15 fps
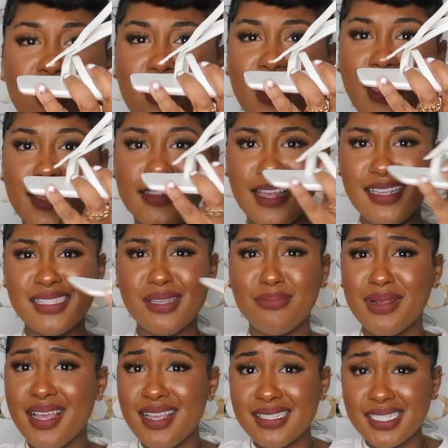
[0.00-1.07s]
like that's a
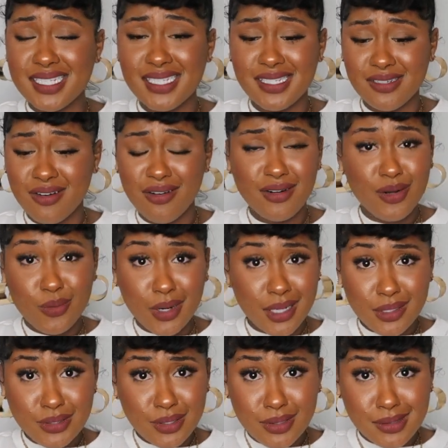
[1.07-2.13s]
plus because you're gonna wear
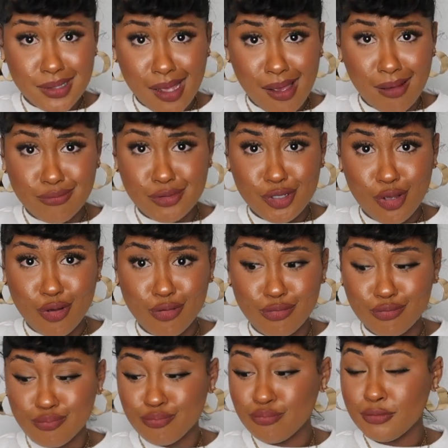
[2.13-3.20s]
heels all the time
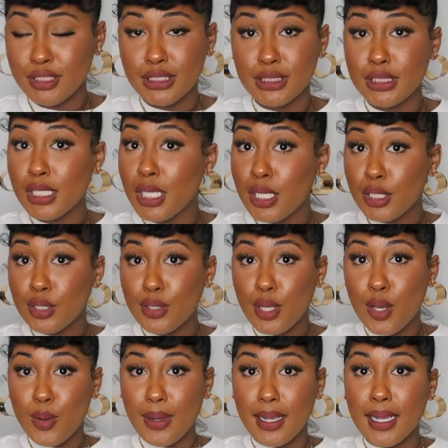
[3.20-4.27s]
so you
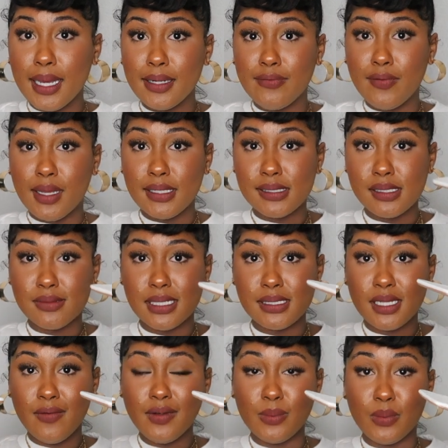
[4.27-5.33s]
know, I gotta find something that's
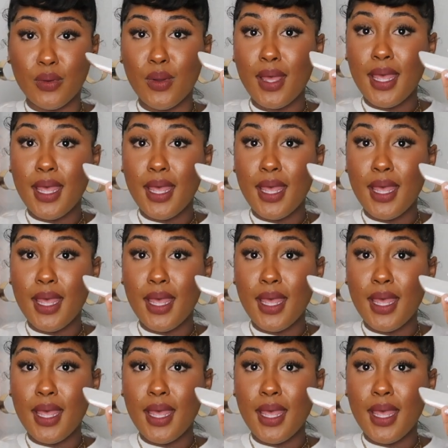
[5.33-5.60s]
comfortable.